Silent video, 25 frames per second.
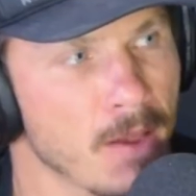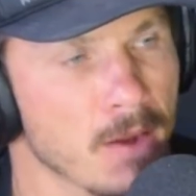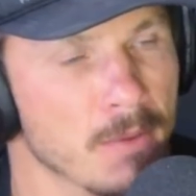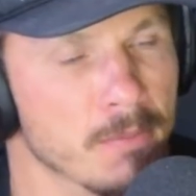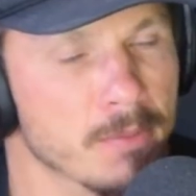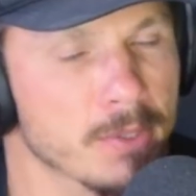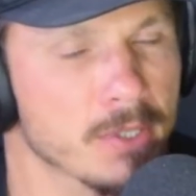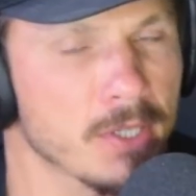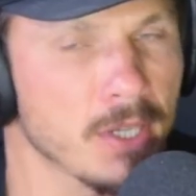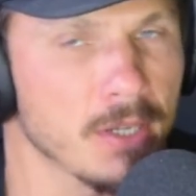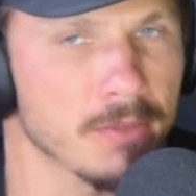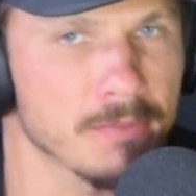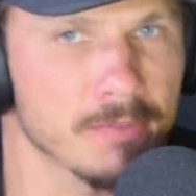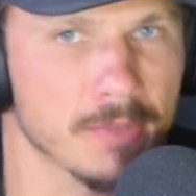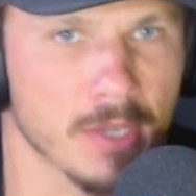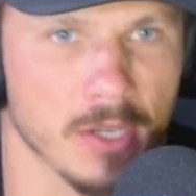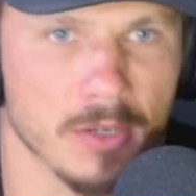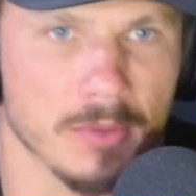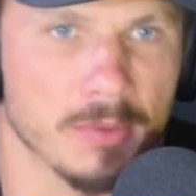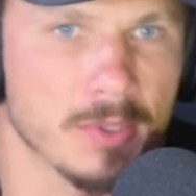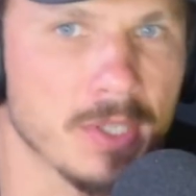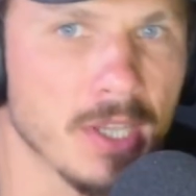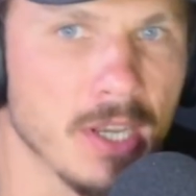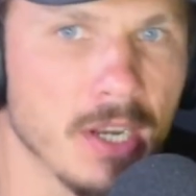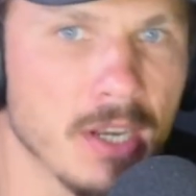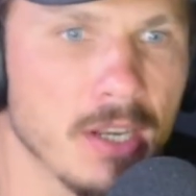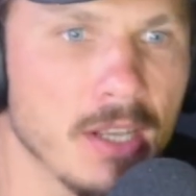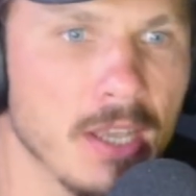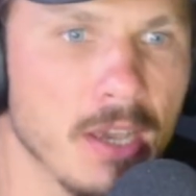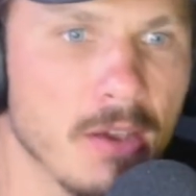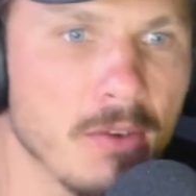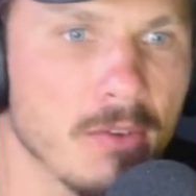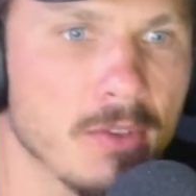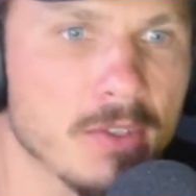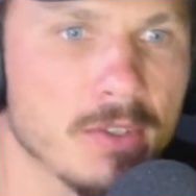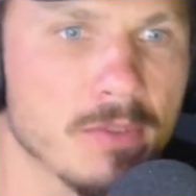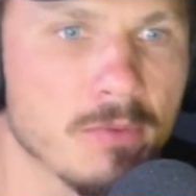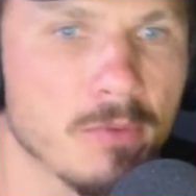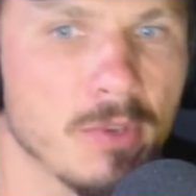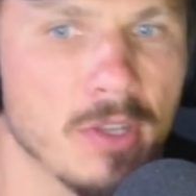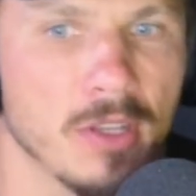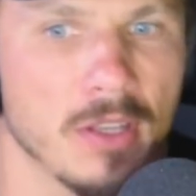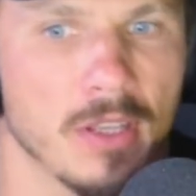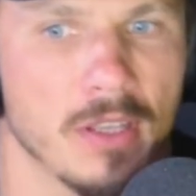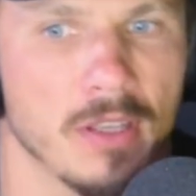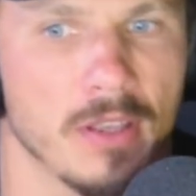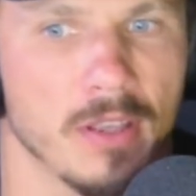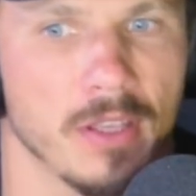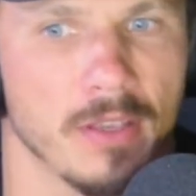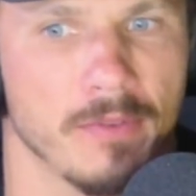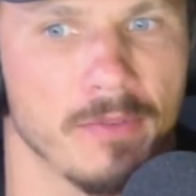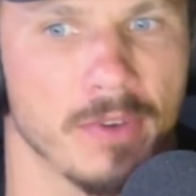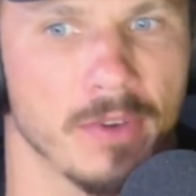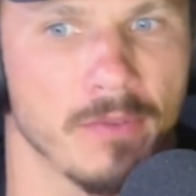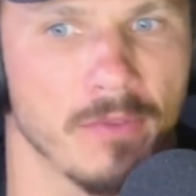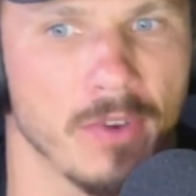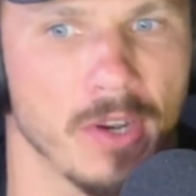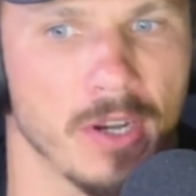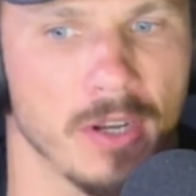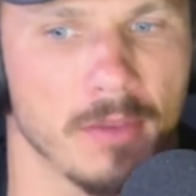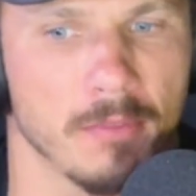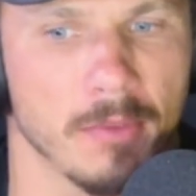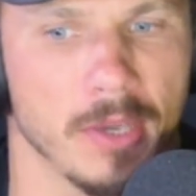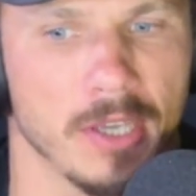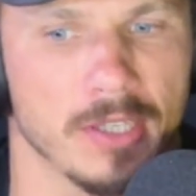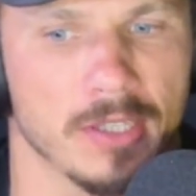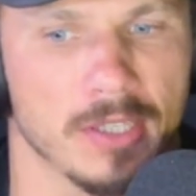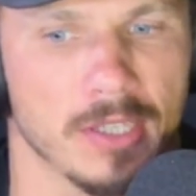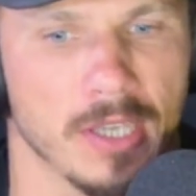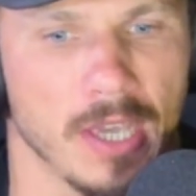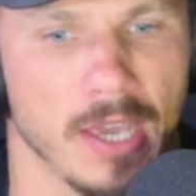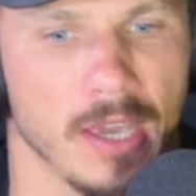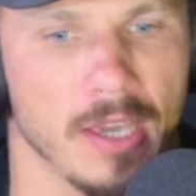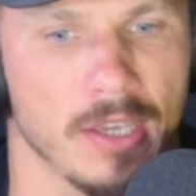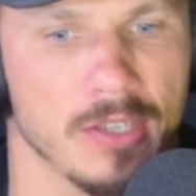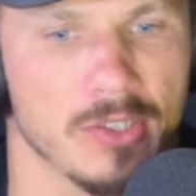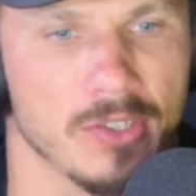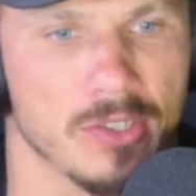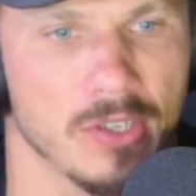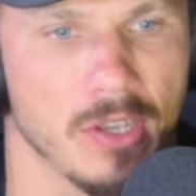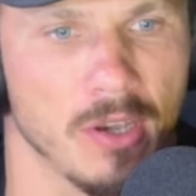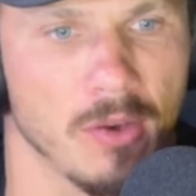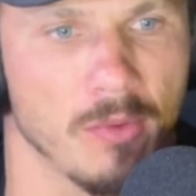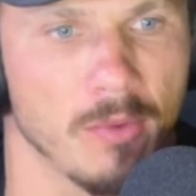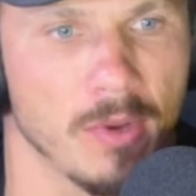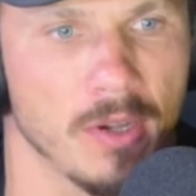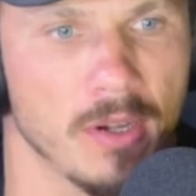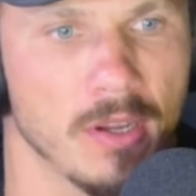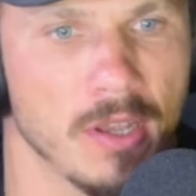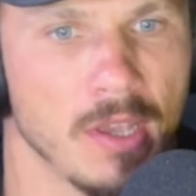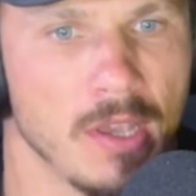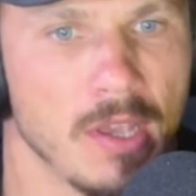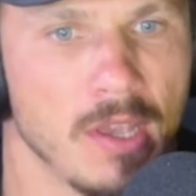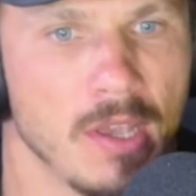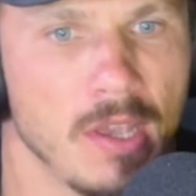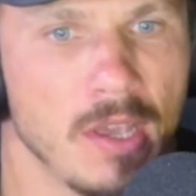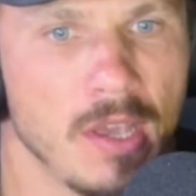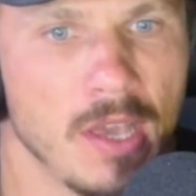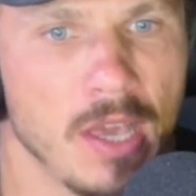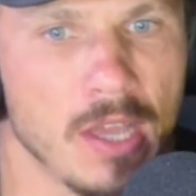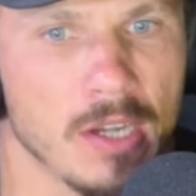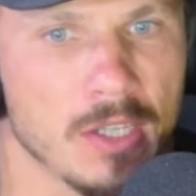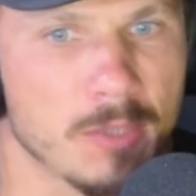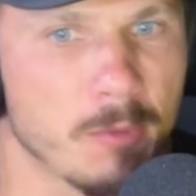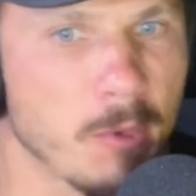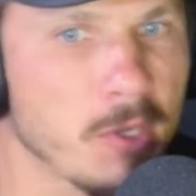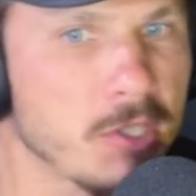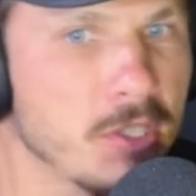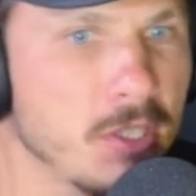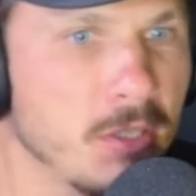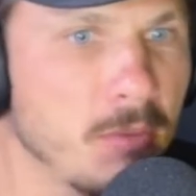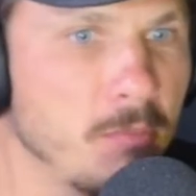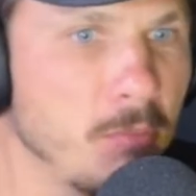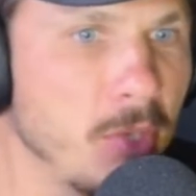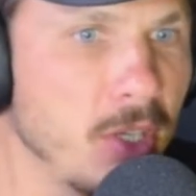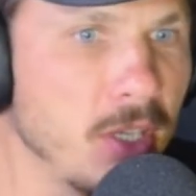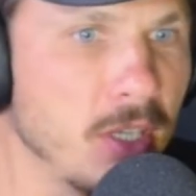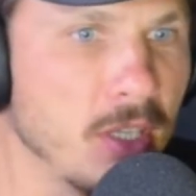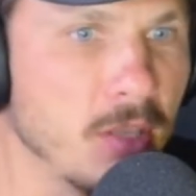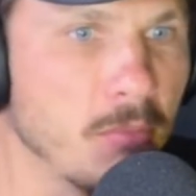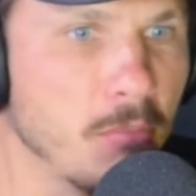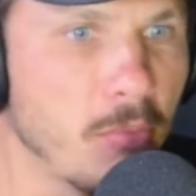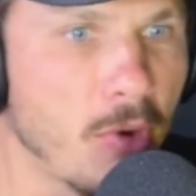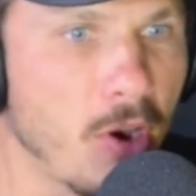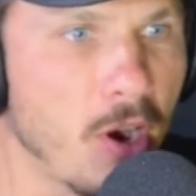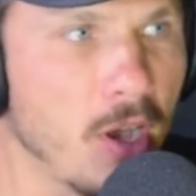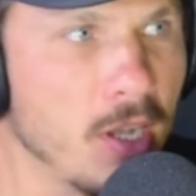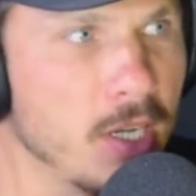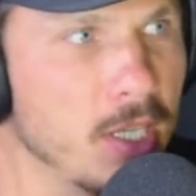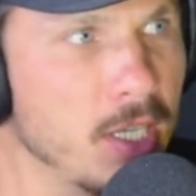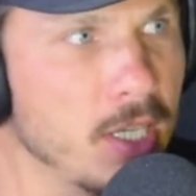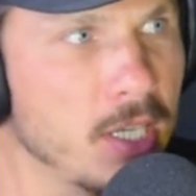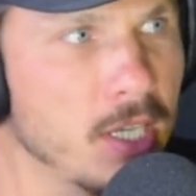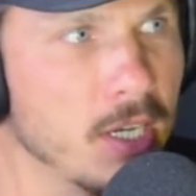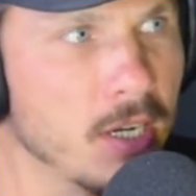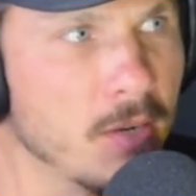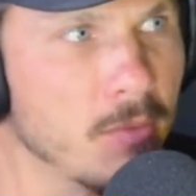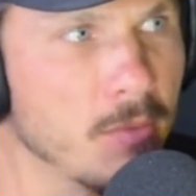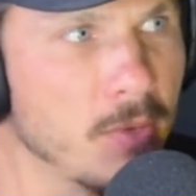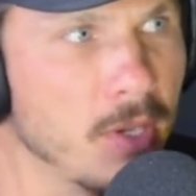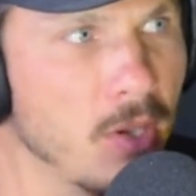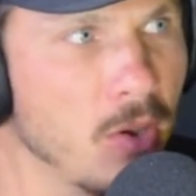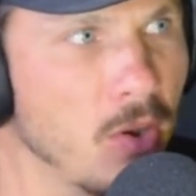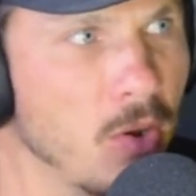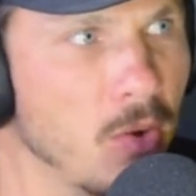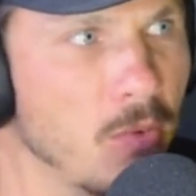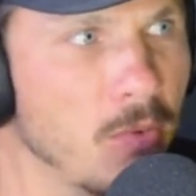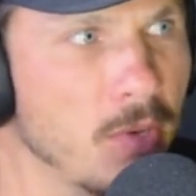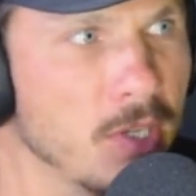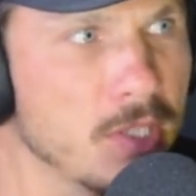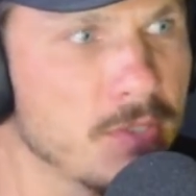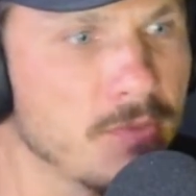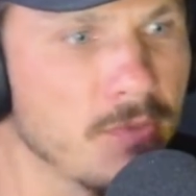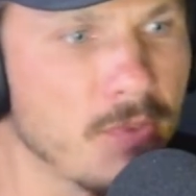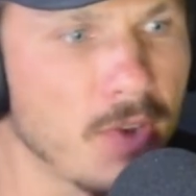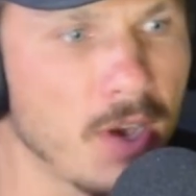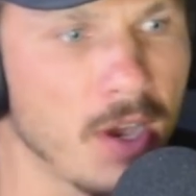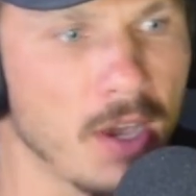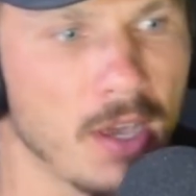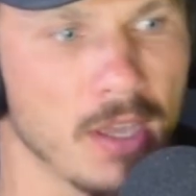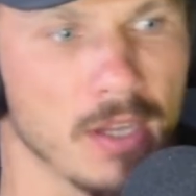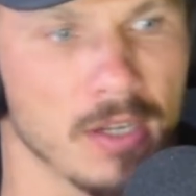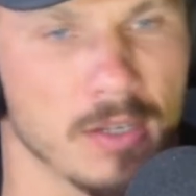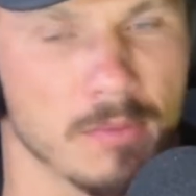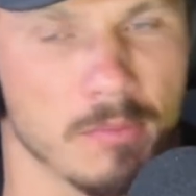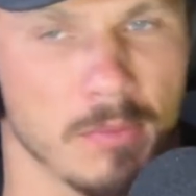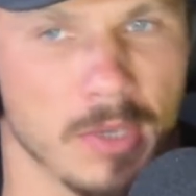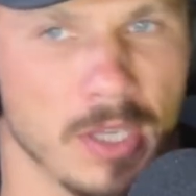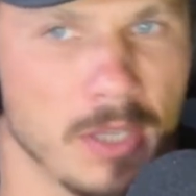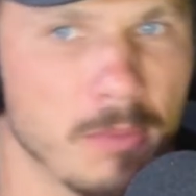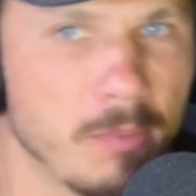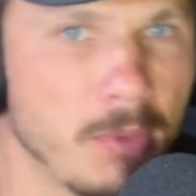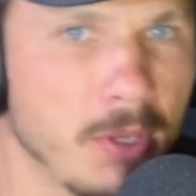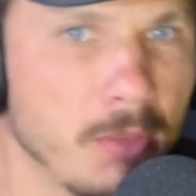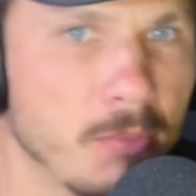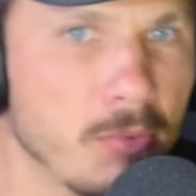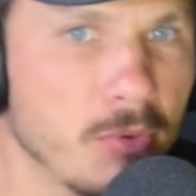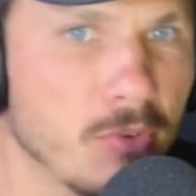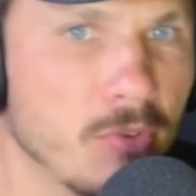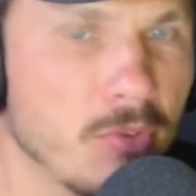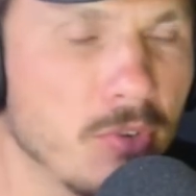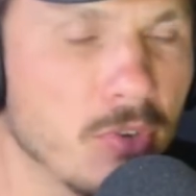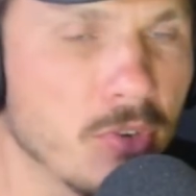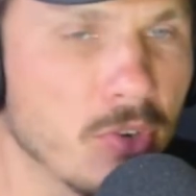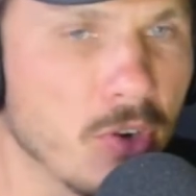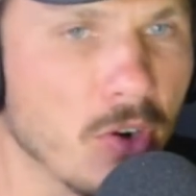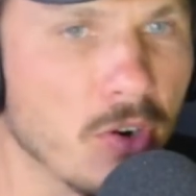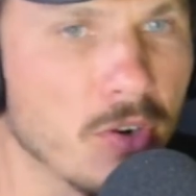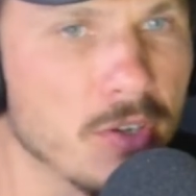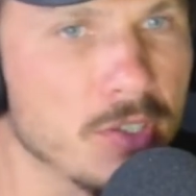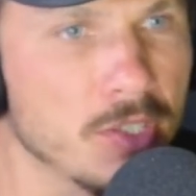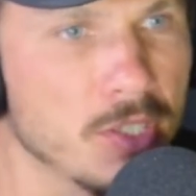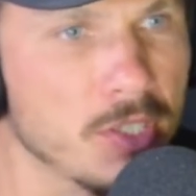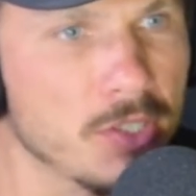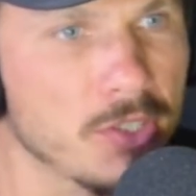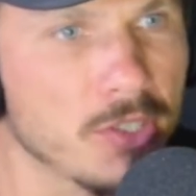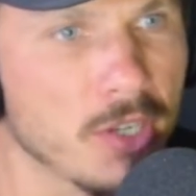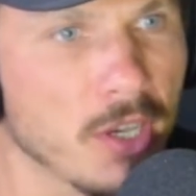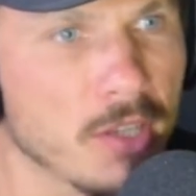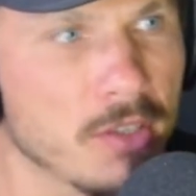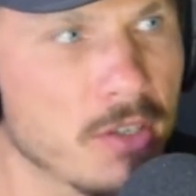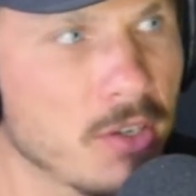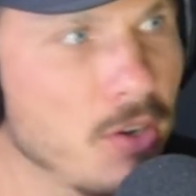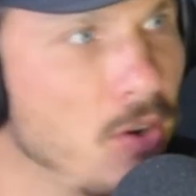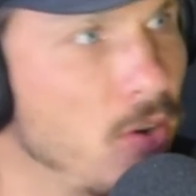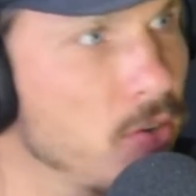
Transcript: hundred percent, hundred percent. And now it's we li- live in a very amazing age now when and especially being in Bali here, we always find meet people who encourage each other.